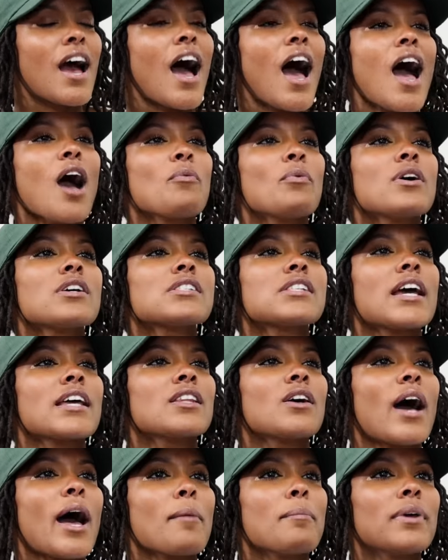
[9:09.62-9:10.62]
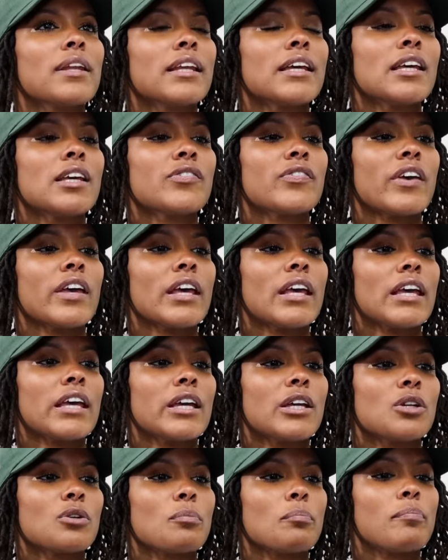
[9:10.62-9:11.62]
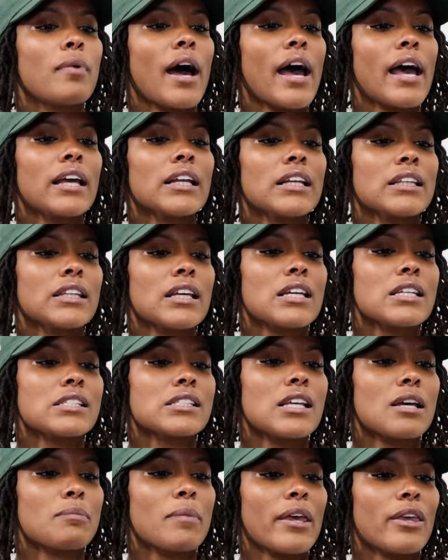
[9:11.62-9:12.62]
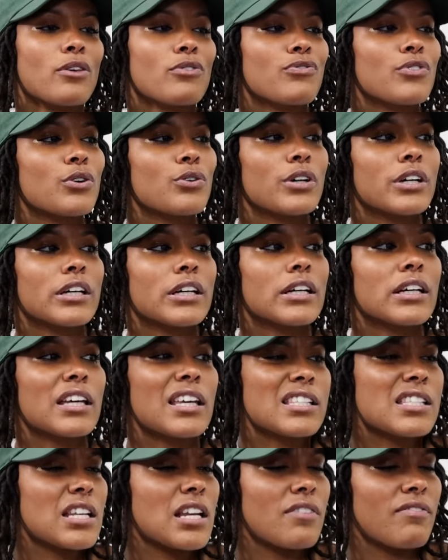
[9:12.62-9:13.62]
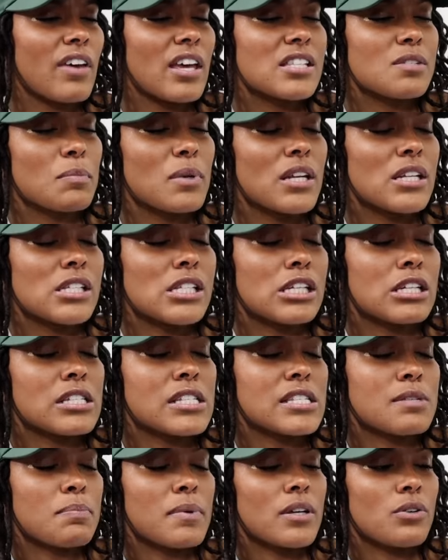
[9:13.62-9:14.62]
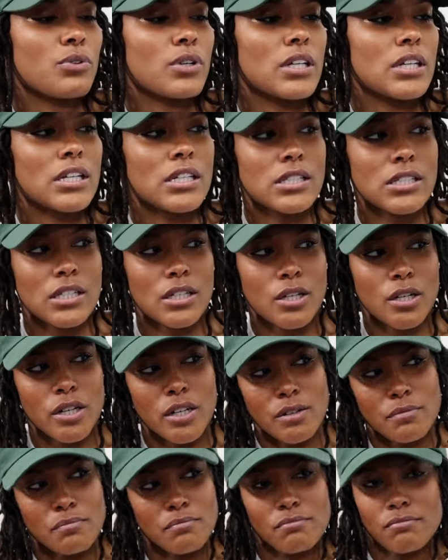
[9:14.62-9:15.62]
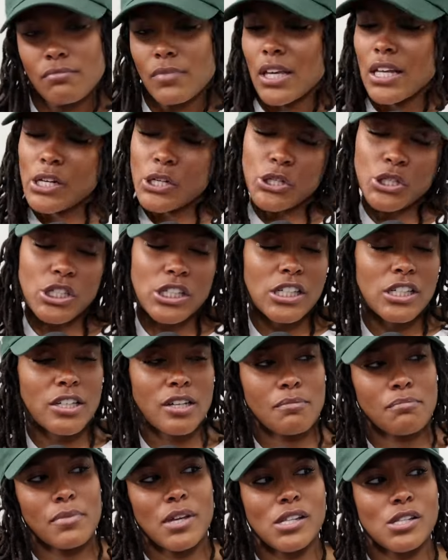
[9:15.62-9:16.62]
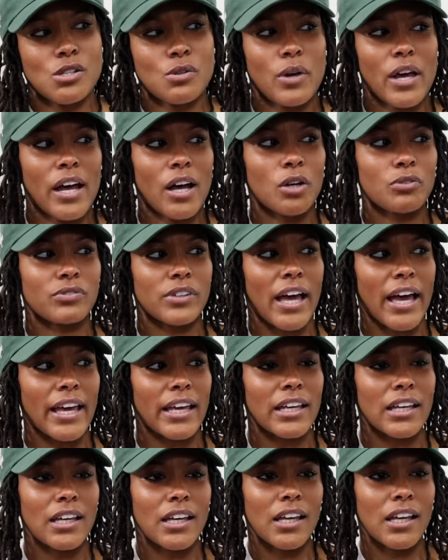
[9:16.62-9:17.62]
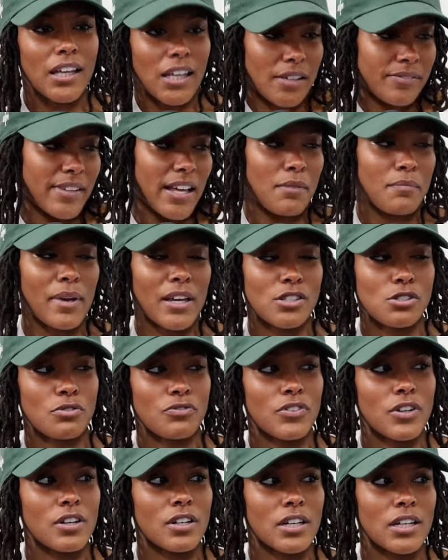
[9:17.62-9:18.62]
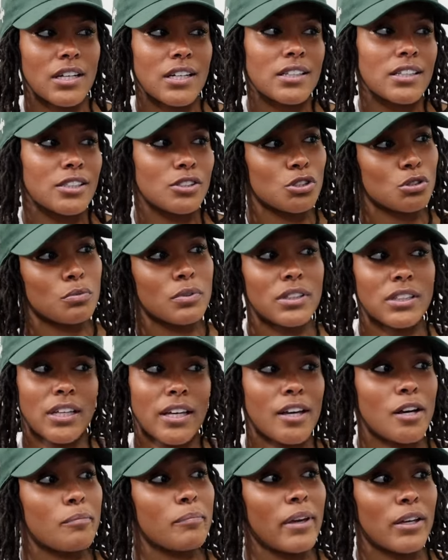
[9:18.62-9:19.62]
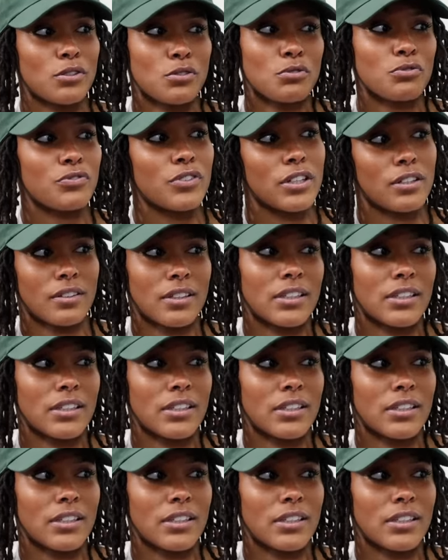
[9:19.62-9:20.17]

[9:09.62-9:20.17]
But I will say though, I believe in buying the things that make you feel good. It's mm-hmm. an investment into your spirit, into your energy, your yeah. mental health. Like, if that makes you feel good, then do what the hell makes you feel